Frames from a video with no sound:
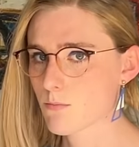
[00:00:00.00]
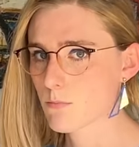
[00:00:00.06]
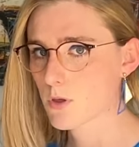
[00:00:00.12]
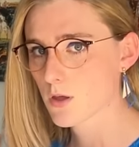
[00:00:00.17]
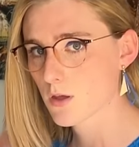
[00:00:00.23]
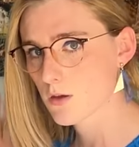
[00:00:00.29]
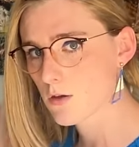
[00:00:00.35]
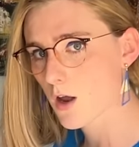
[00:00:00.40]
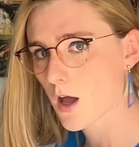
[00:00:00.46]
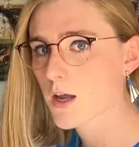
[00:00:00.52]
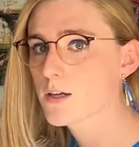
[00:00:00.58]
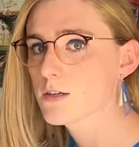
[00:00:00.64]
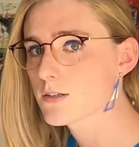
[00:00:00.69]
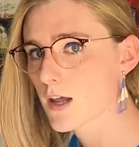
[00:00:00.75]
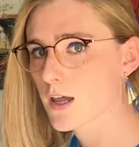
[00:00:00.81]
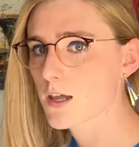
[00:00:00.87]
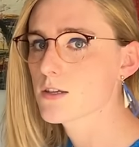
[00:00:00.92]
9
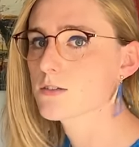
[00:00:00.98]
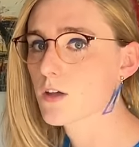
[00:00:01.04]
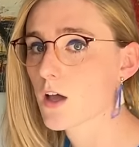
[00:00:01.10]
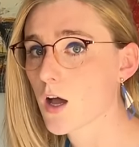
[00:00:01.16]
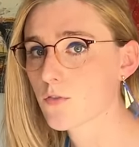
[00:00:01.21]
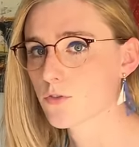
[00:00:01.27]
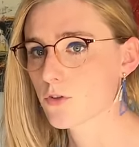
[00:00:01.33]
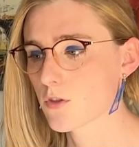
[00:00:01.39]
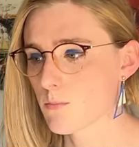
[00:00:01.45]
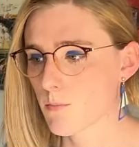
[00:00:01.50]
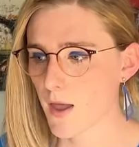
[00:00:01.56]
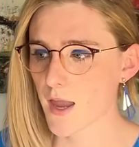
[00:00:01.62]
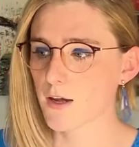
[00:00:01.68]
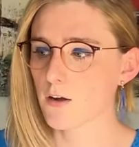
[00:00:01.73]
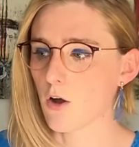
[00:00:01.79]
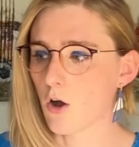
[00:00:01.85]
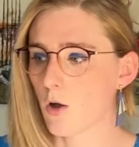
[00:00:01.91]
days after the main
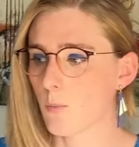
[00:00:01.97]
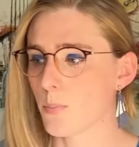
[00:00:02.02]
op,